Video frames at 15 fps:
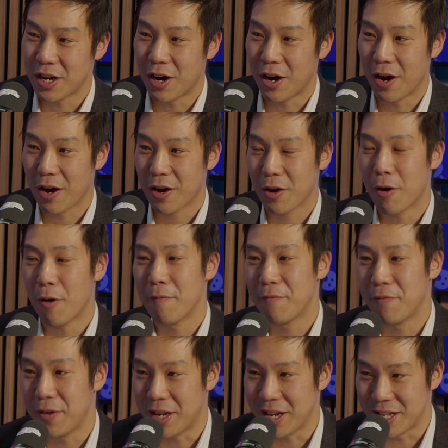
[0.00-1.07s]
are
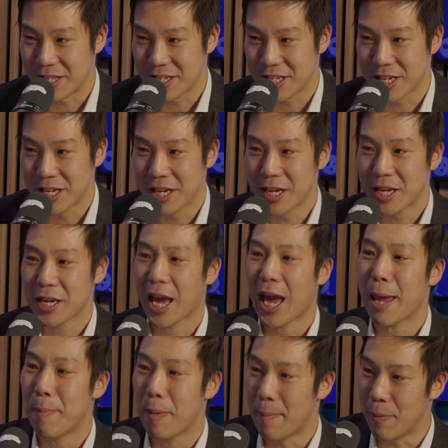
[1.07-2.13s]
confident,
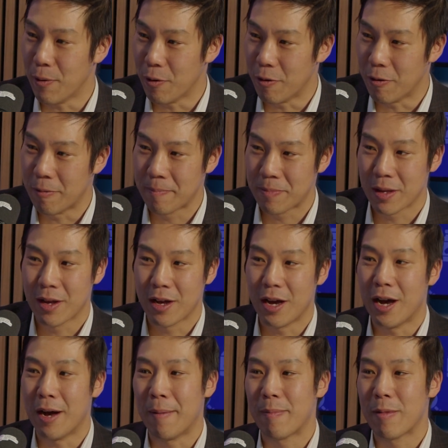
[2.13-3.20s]
capable,
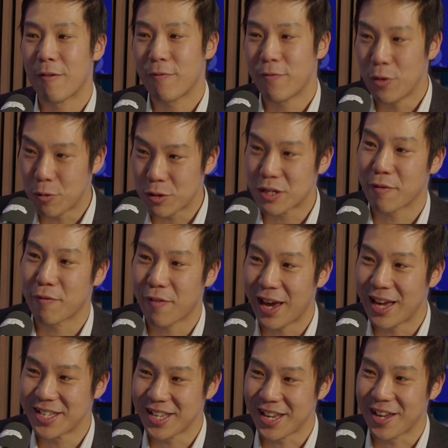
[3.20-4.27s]

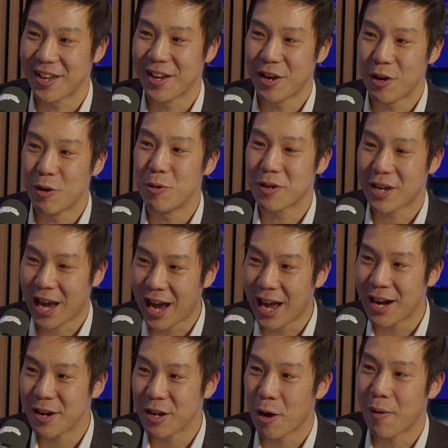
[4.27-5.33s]
future-facing, who
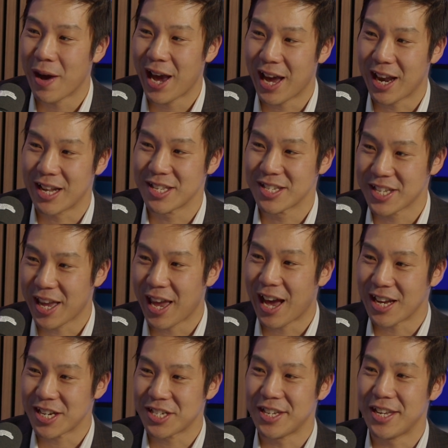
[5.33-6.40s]
can go ahead and say,
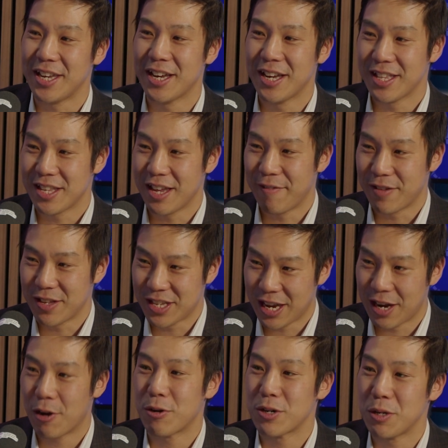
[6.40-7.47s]
actually, if the
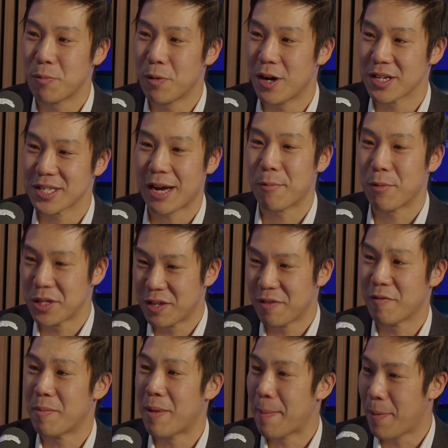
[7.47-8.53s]
technology works, I want
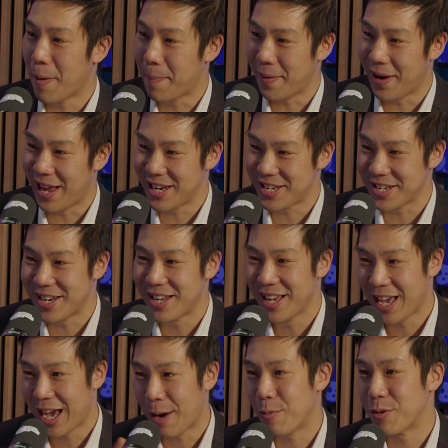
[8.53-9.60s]
it for my population.
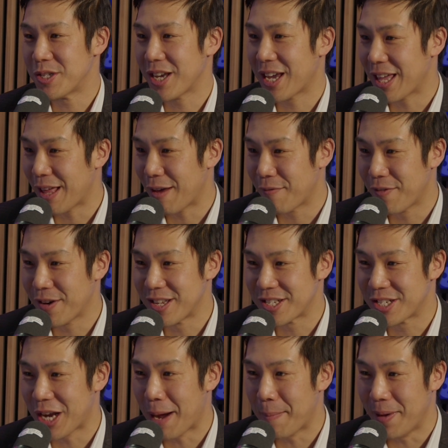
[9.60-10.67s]
I want to get that
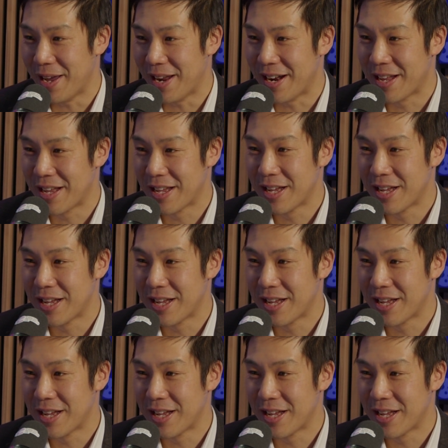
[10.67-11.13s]
first jab in.